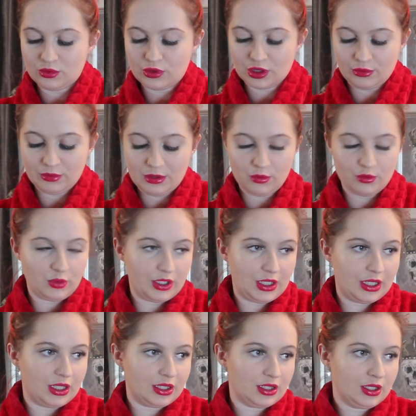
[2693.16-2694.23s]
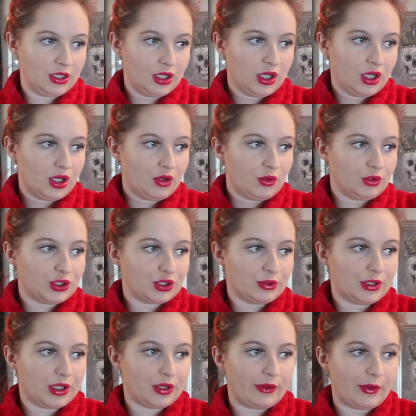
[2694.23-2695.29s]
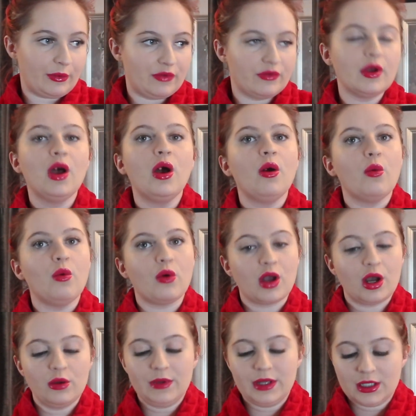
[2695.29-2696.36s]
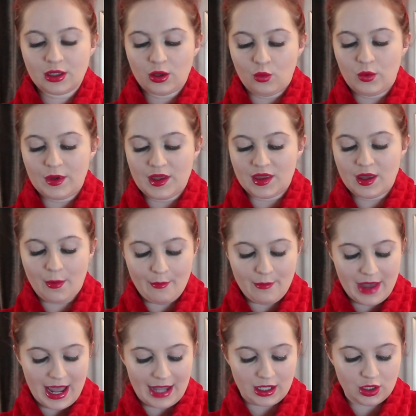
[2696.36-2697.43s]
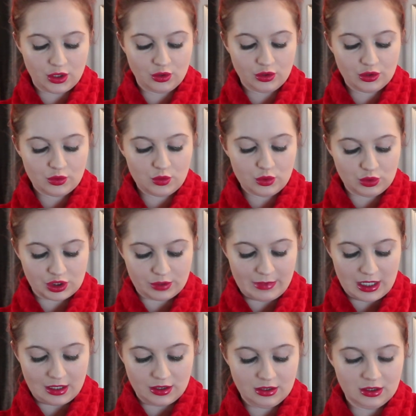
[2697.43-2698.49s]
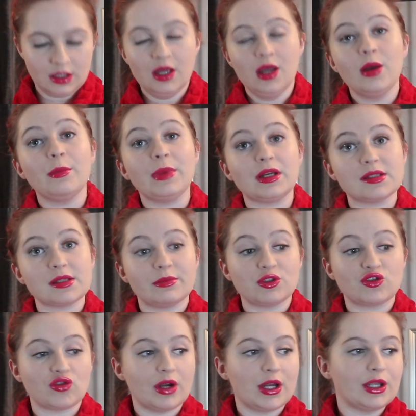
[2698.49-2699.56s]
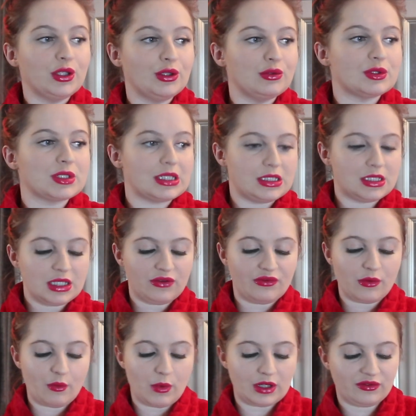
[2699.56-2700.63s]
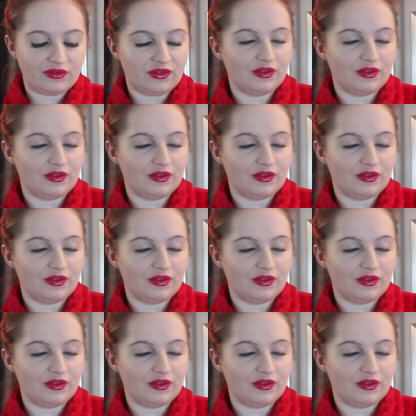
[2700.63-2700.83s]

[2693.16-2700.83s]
go in with, what should we go in with? We'll go in with MAC, not the watermelon, because I've been trying to use a different one for